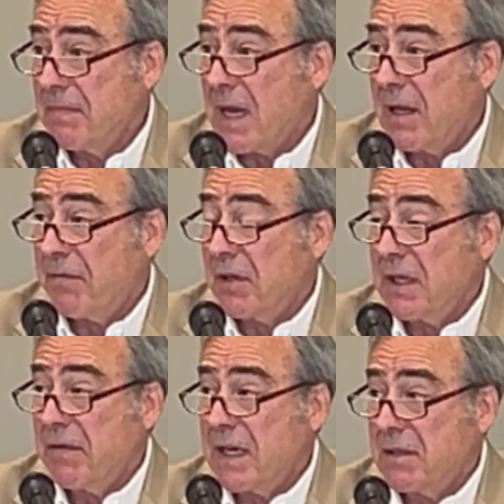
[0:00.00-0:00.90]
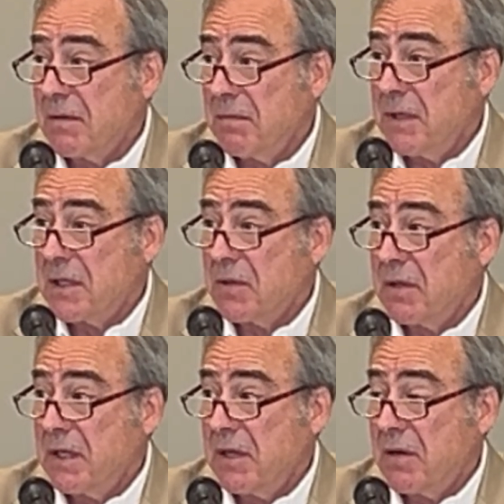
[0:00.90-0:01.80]
I'll have to leave that to Minnesota
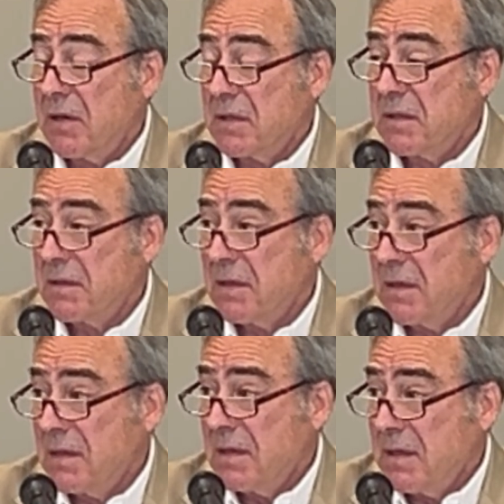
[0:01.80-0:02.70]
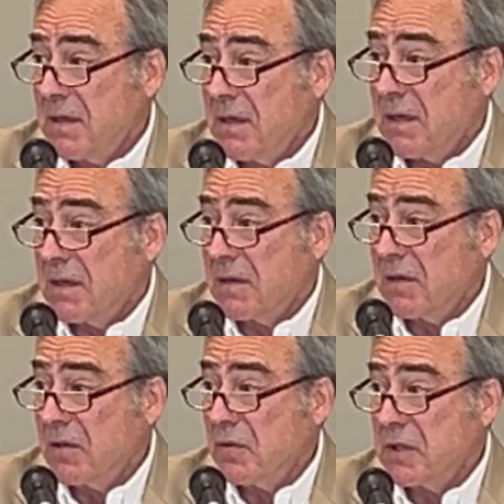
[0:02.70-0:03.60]
DNR's
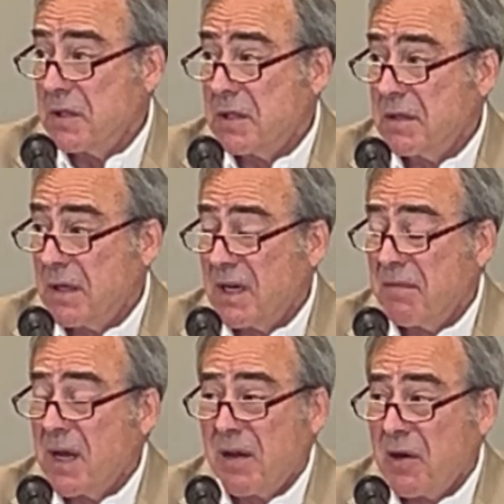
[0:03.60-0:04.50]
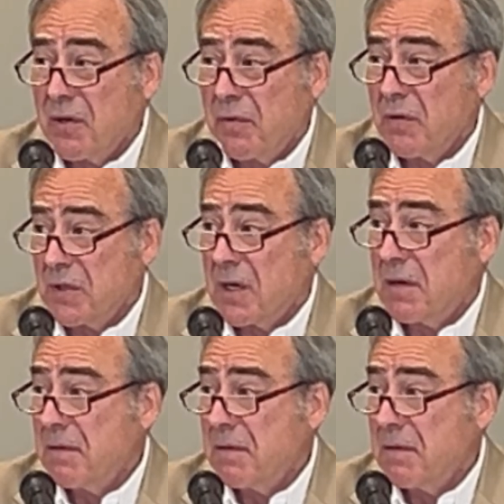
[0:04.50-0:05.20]
conclusions. I don't know what those are.